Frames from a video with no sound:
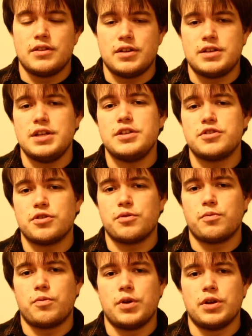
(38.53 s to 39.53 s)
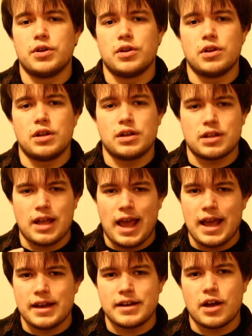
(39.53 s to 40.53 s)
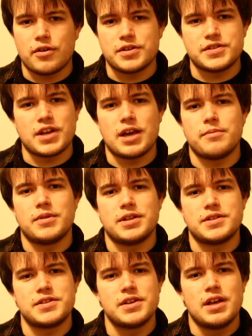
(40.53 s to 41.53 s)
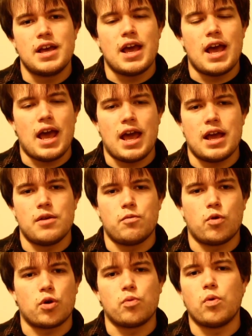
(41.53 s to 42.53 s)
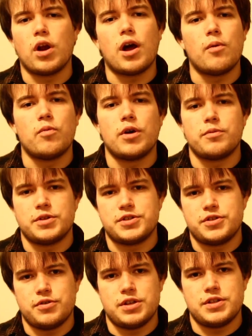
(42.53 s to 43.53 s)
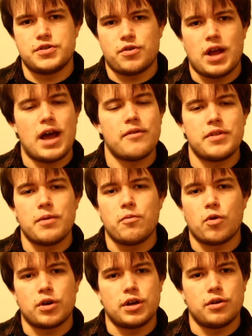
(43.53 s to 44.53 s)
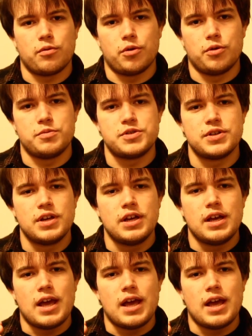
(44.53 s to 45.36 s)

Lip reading: the teacher will hand out assignments and work one-on-one with students or have them work in groups